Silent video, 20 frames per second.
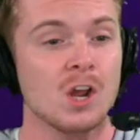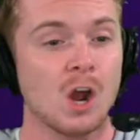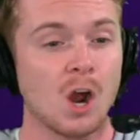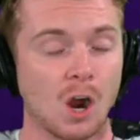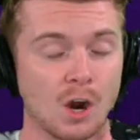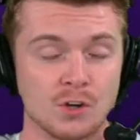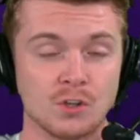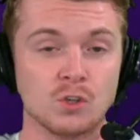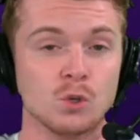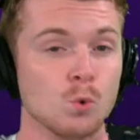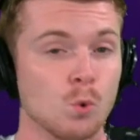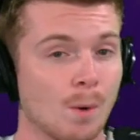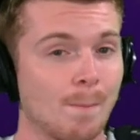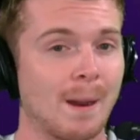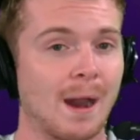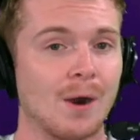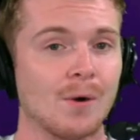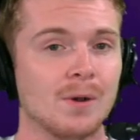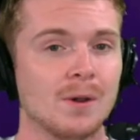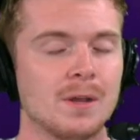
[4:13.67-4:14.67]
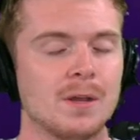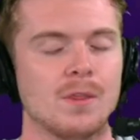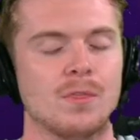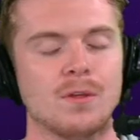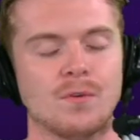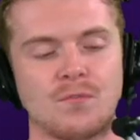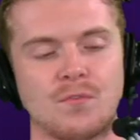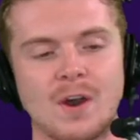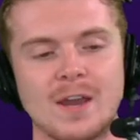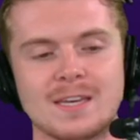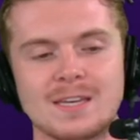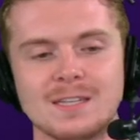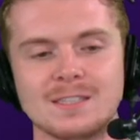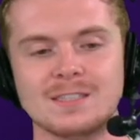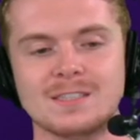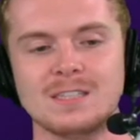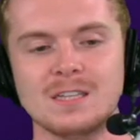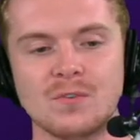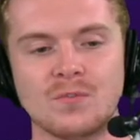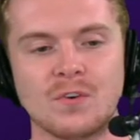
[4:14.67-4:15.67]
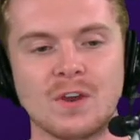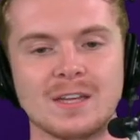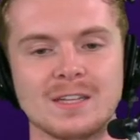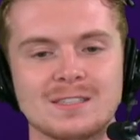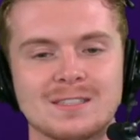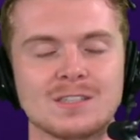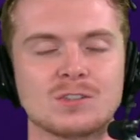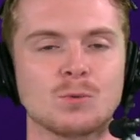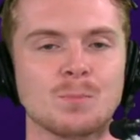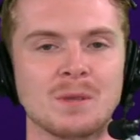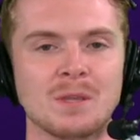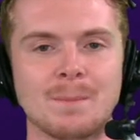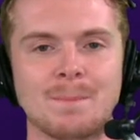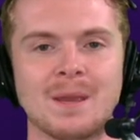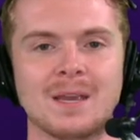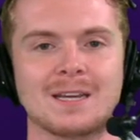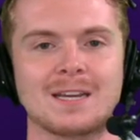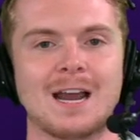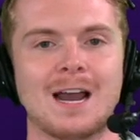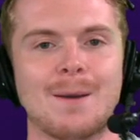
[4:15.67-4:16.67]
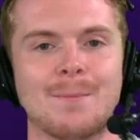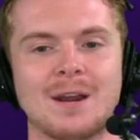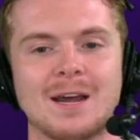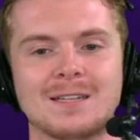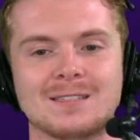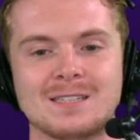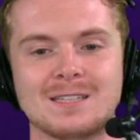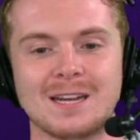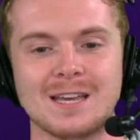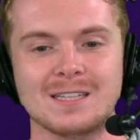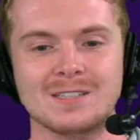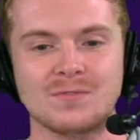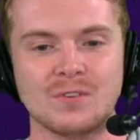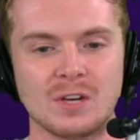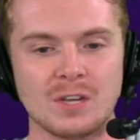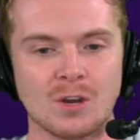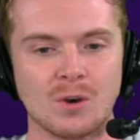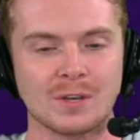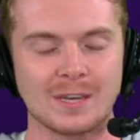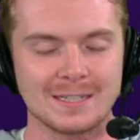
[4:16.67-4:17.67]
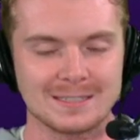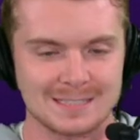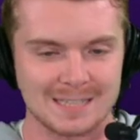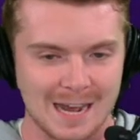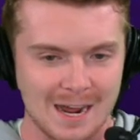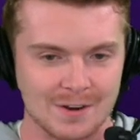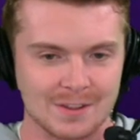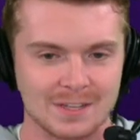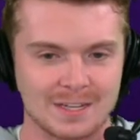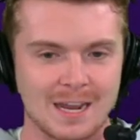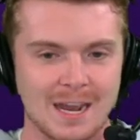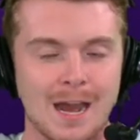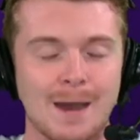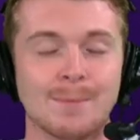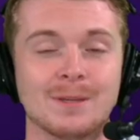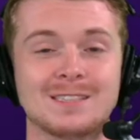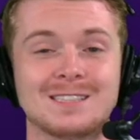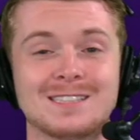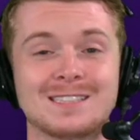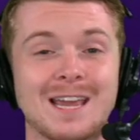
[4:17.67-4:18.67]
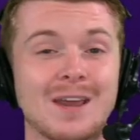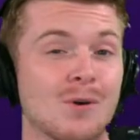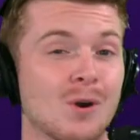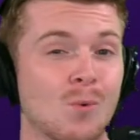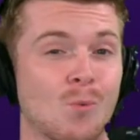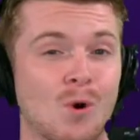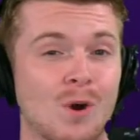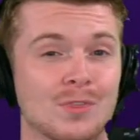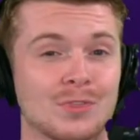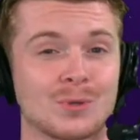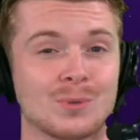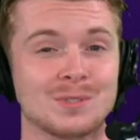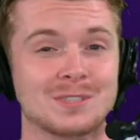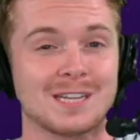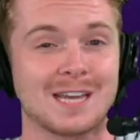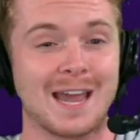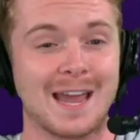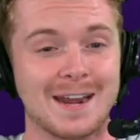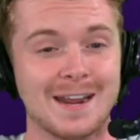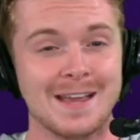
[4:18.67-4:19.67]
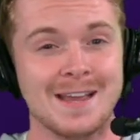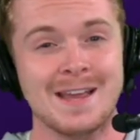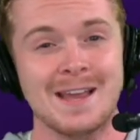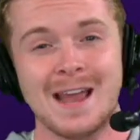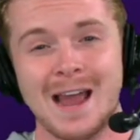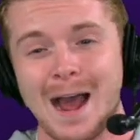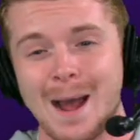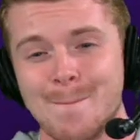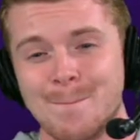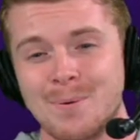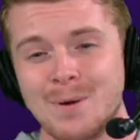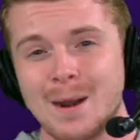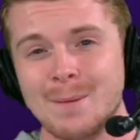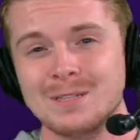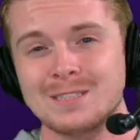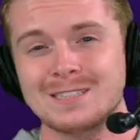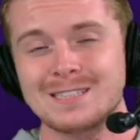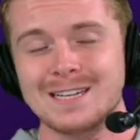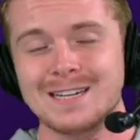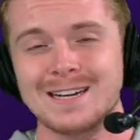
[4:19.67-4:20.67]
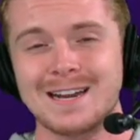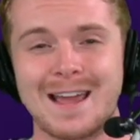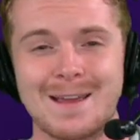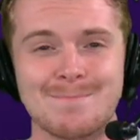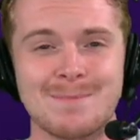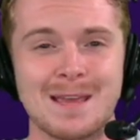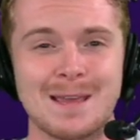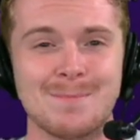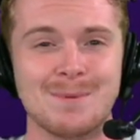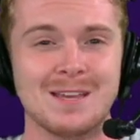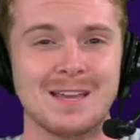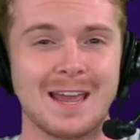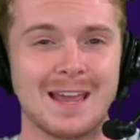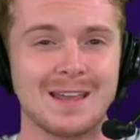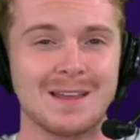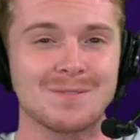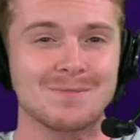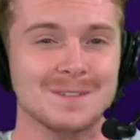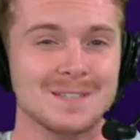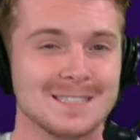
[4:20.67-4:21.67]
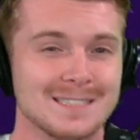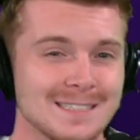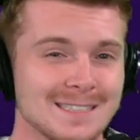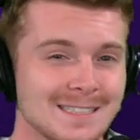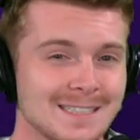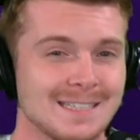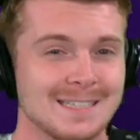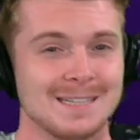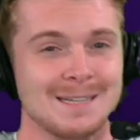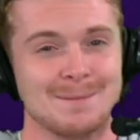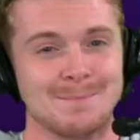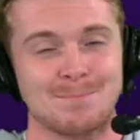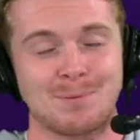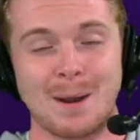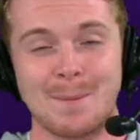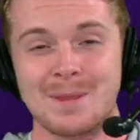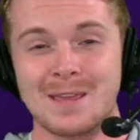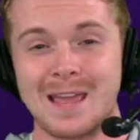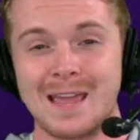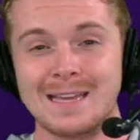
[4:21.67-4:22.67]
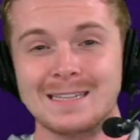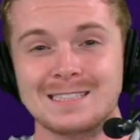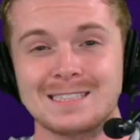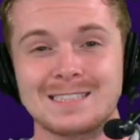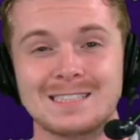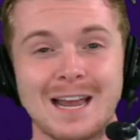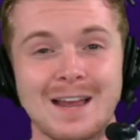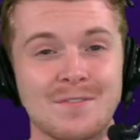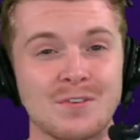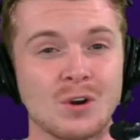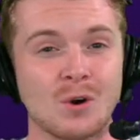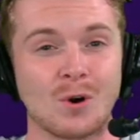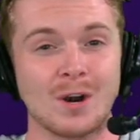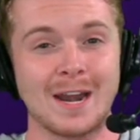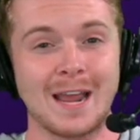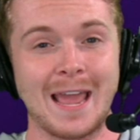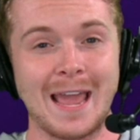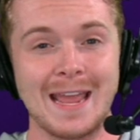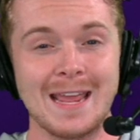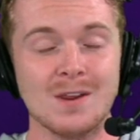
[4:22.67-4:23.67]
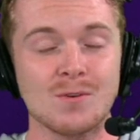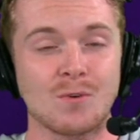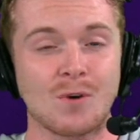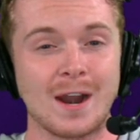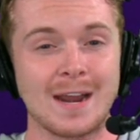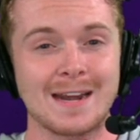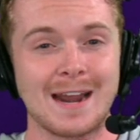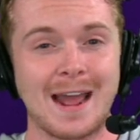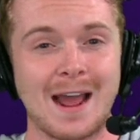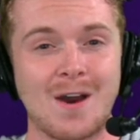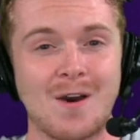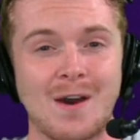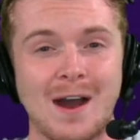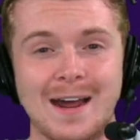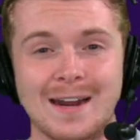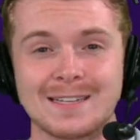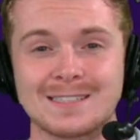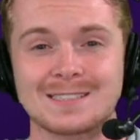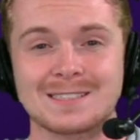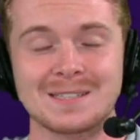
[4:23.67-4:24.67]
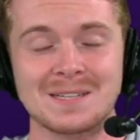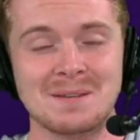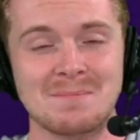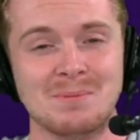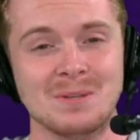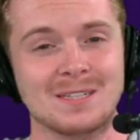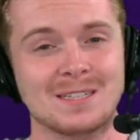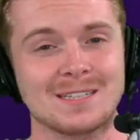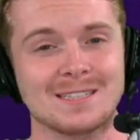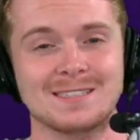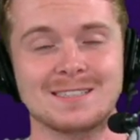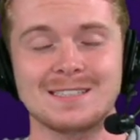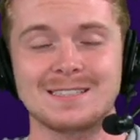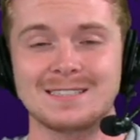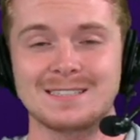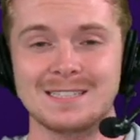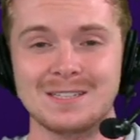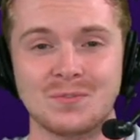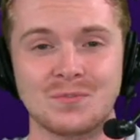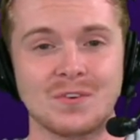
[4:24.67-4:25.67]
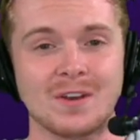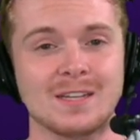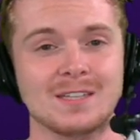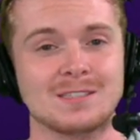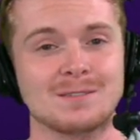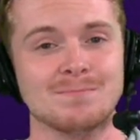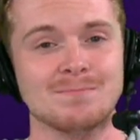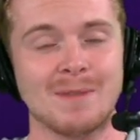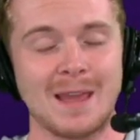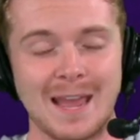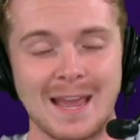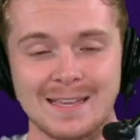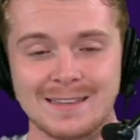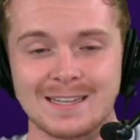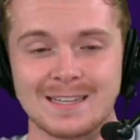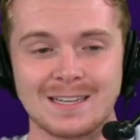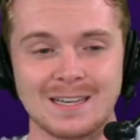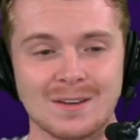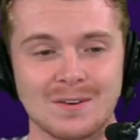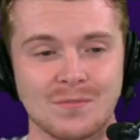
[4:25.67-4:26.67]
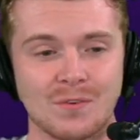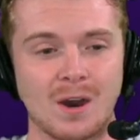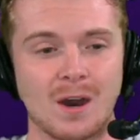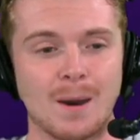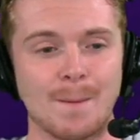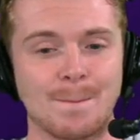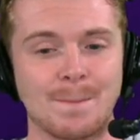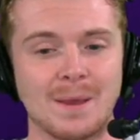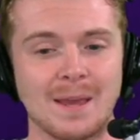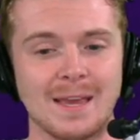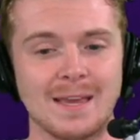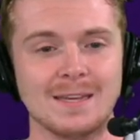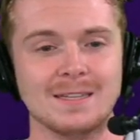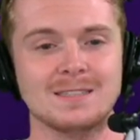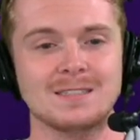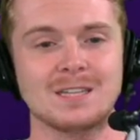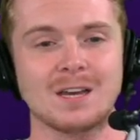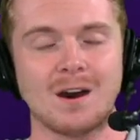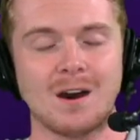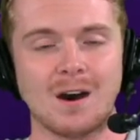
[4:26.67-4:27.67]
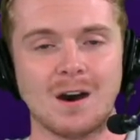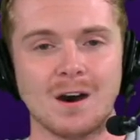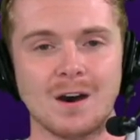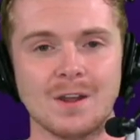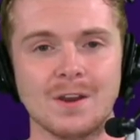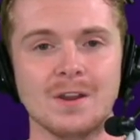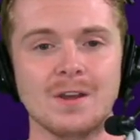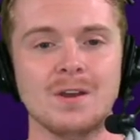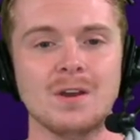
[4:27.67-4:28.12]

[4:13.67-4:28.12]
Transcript: are you about the Vikings defense? This will be the pinned comment on today's video. Get down in the comments. Scale it 1 through 10. I'm probably sitting at maybe a 7 or an 8 right now, honestly, because this defense, man, they give up a ton